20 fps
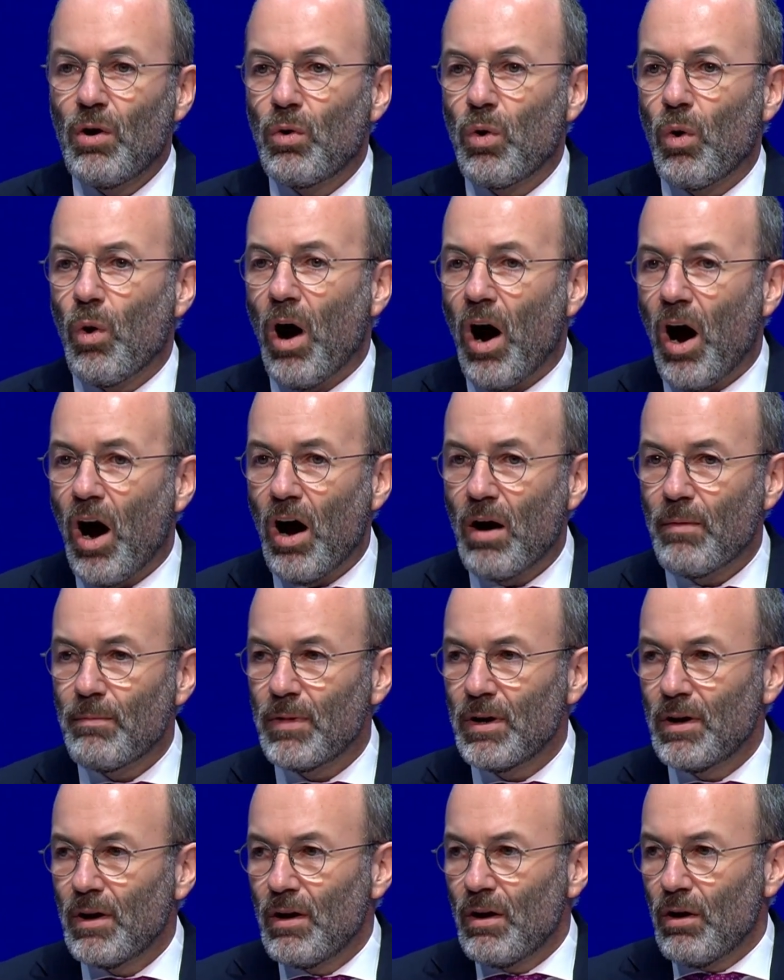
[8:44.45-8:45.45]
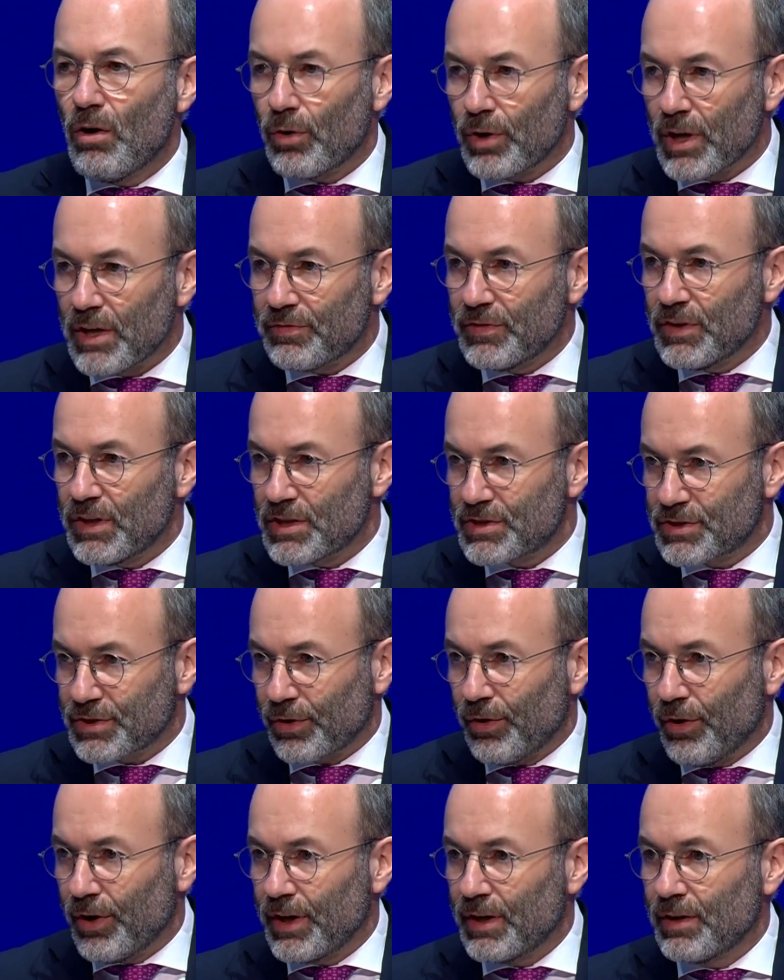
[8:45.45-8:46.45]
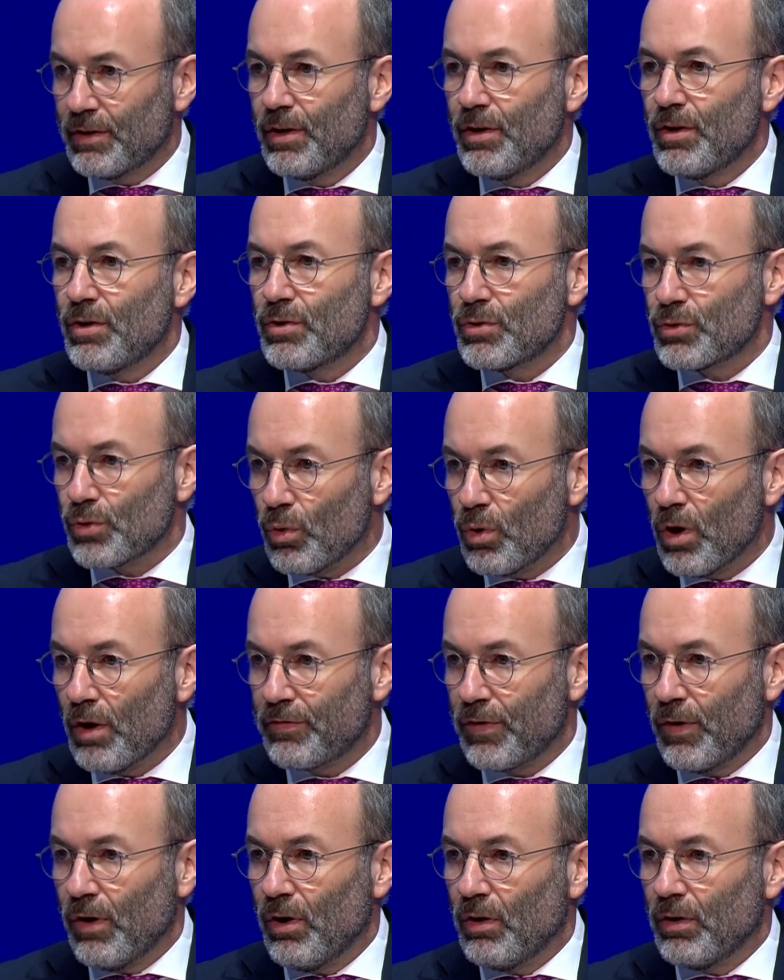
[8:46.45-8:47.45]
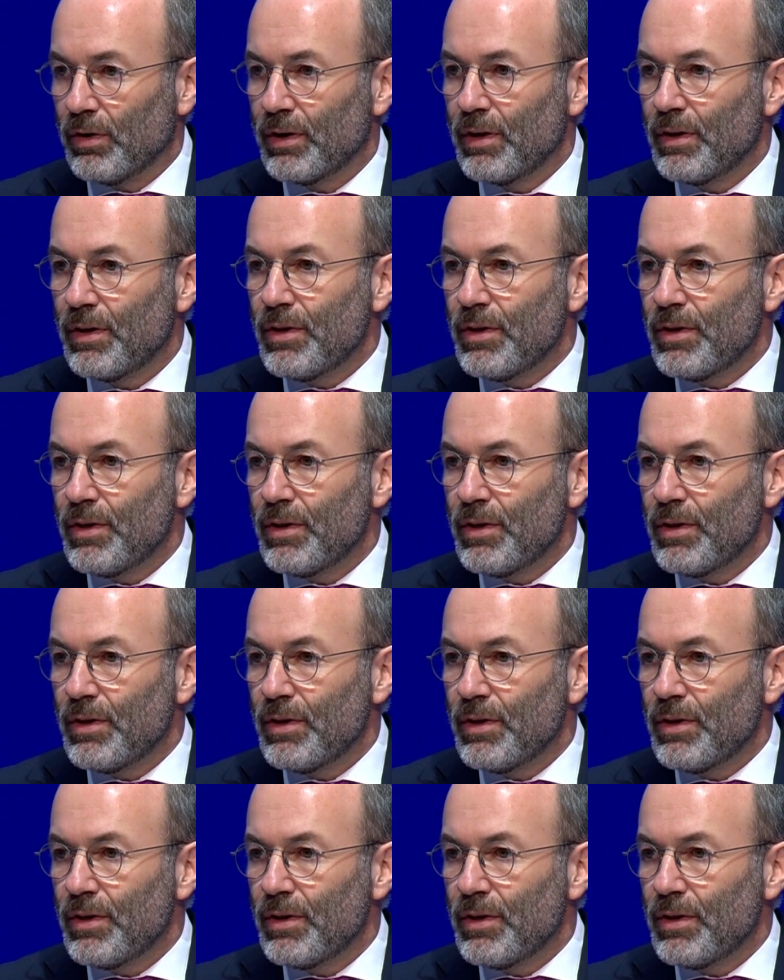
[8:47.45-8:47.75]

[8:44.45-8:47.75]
who harm or even destroy rule of law.